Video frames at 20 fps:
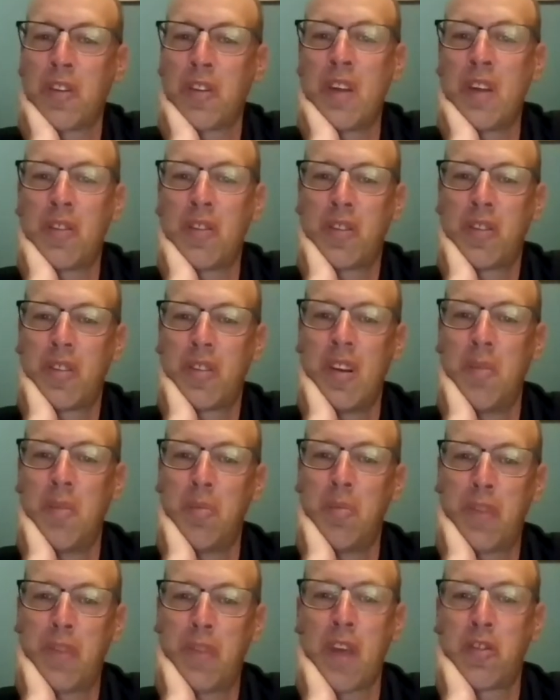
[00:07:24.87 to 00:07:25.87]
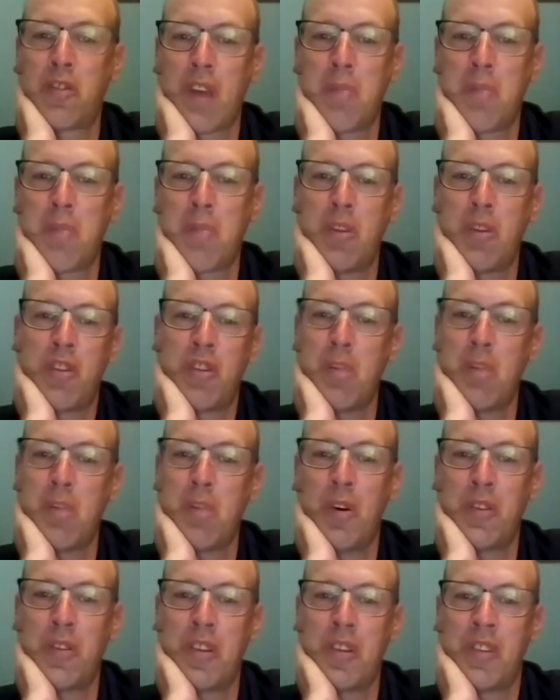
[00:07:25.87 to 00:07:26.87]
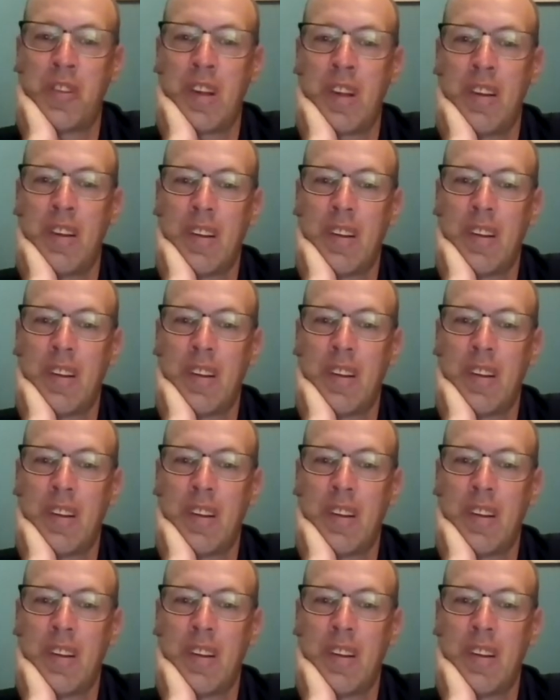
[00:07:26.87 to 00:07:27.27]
It's Test Championship points, isn't it?